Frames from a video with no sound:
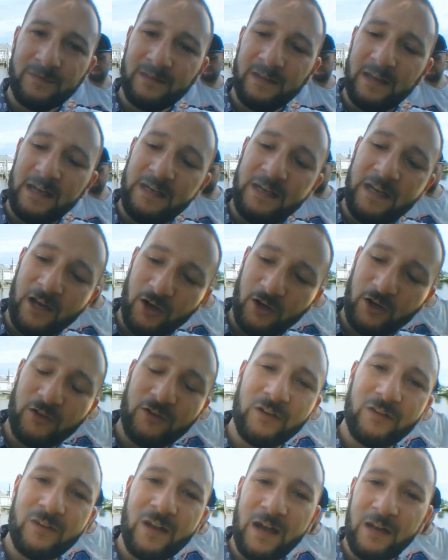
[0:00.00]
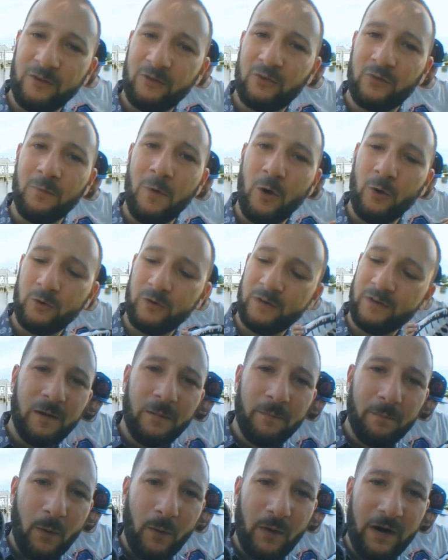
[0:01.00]
in here because it's kind of smoked,
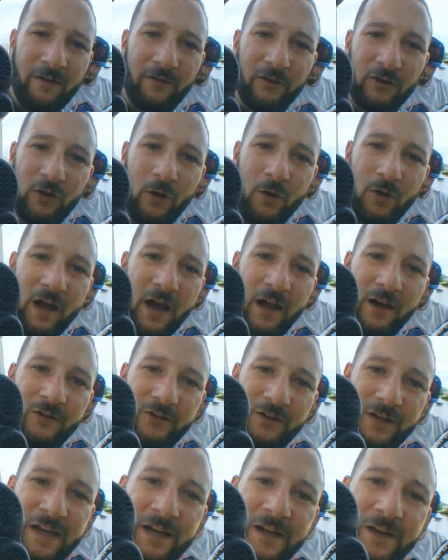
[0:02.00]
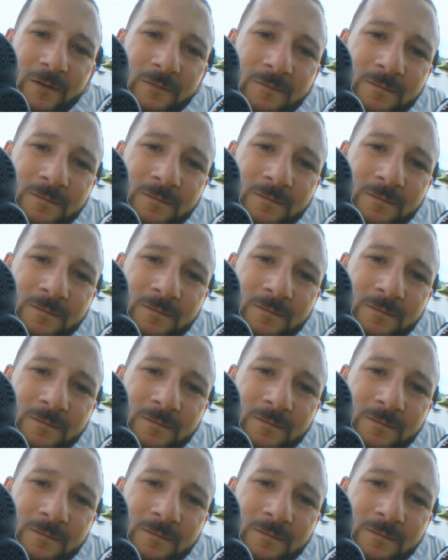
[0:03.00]
but whatever's going on under here,